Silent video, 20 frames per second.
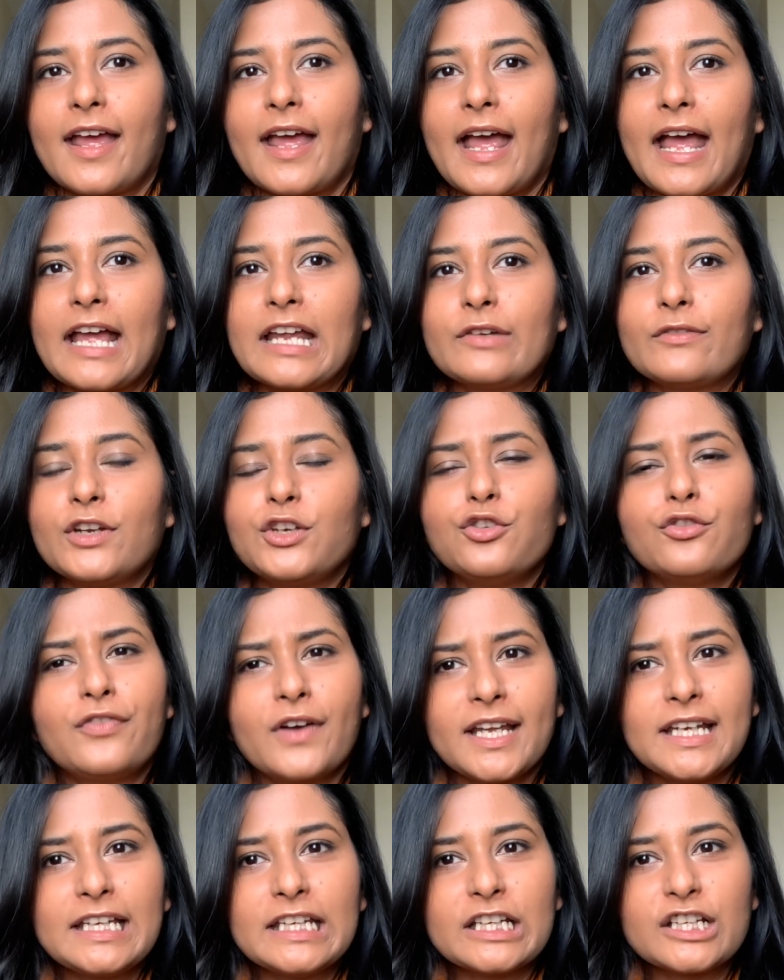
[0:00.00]
And when you
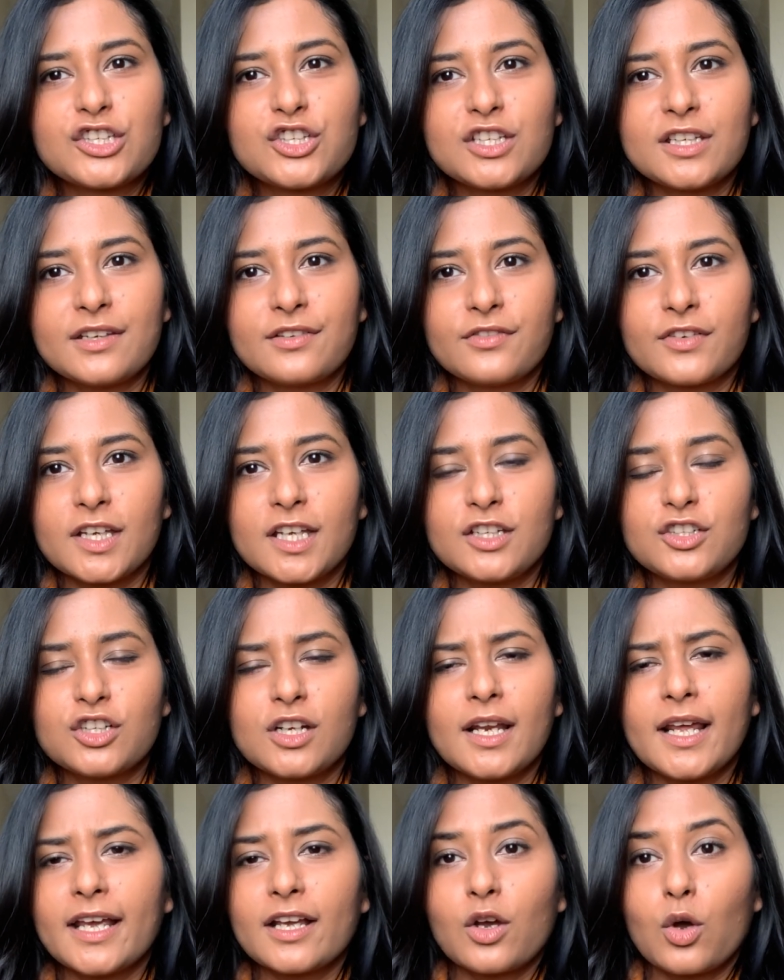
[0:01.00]
finally achieve it, you're
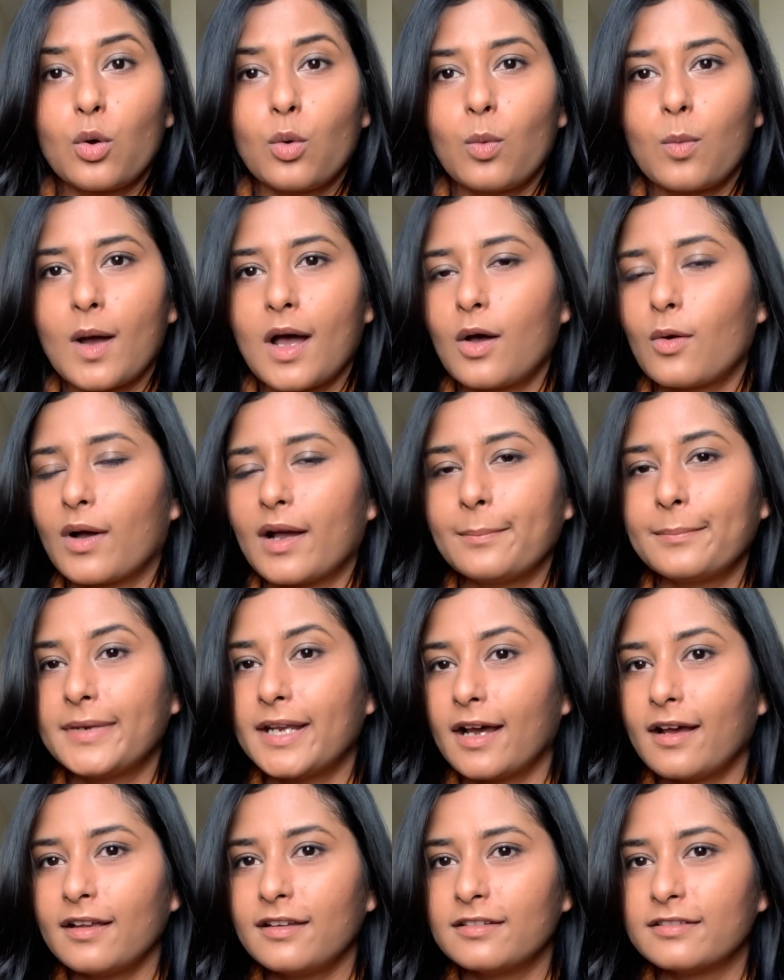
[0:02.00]
like, oh wow, I'm
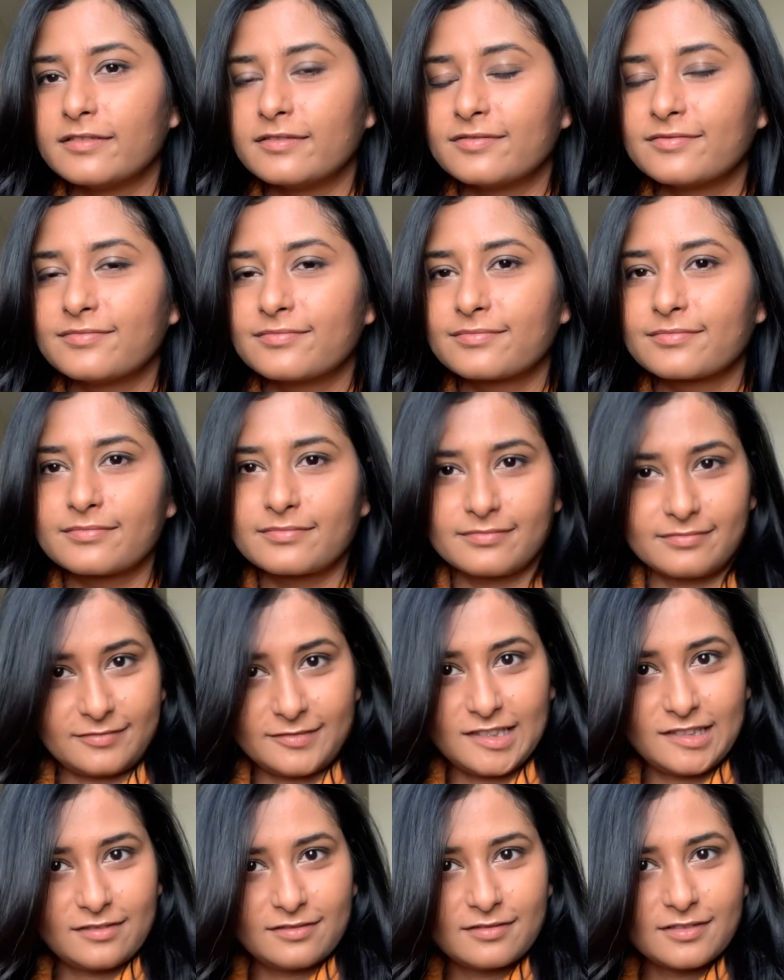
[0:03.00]
done.
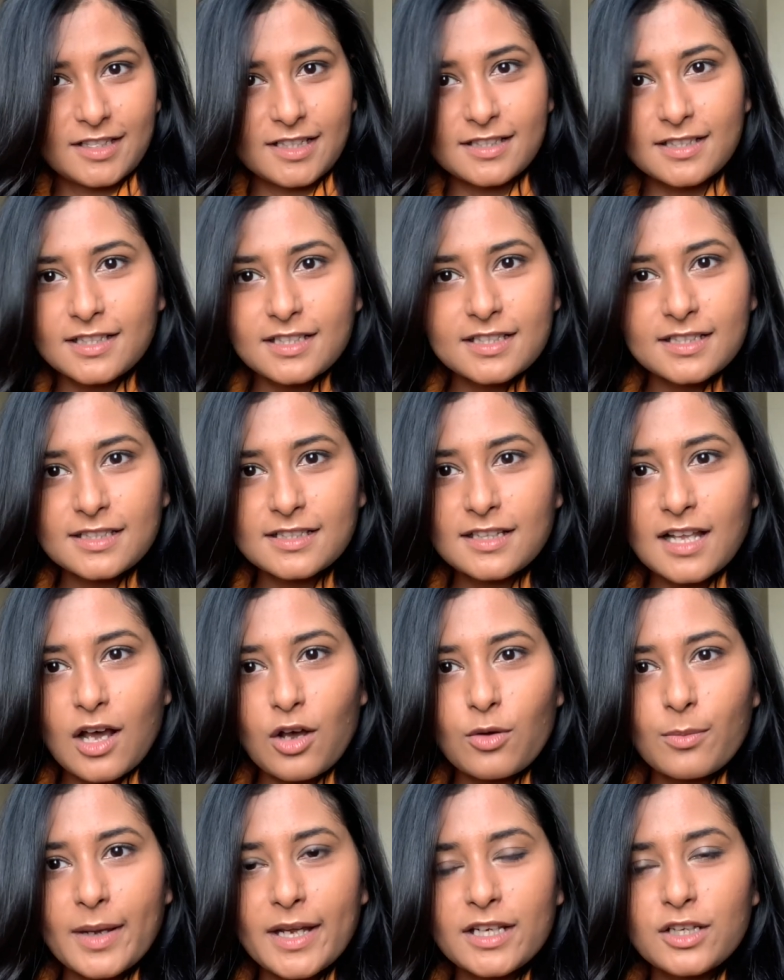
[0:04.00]
This is
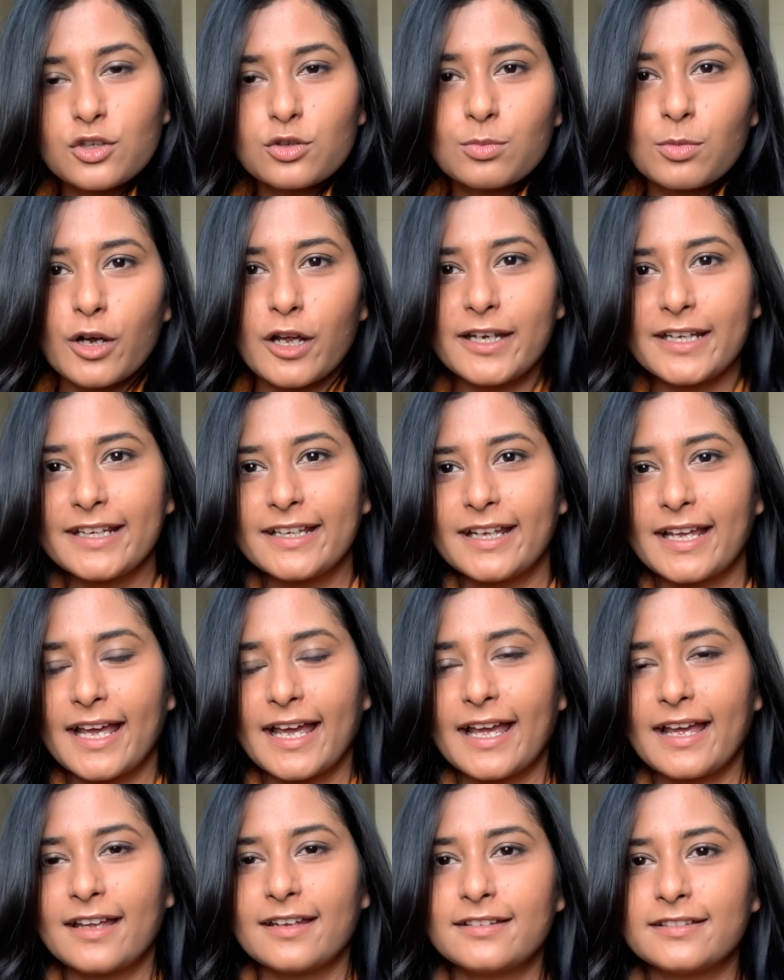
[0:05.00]
now my new body,
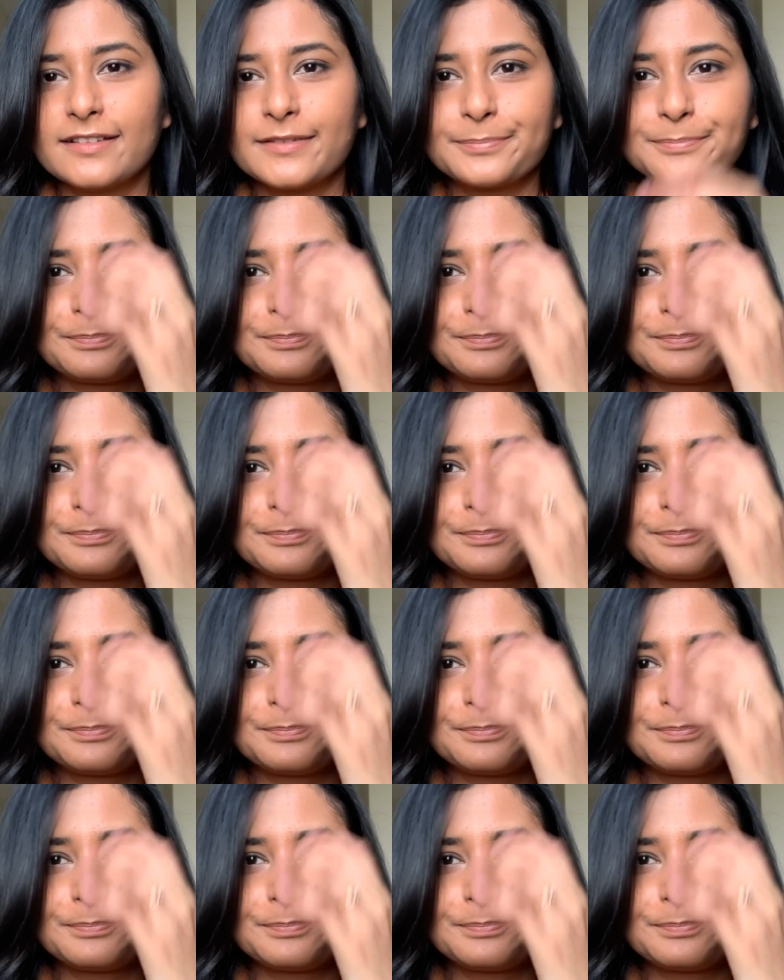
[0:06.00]
and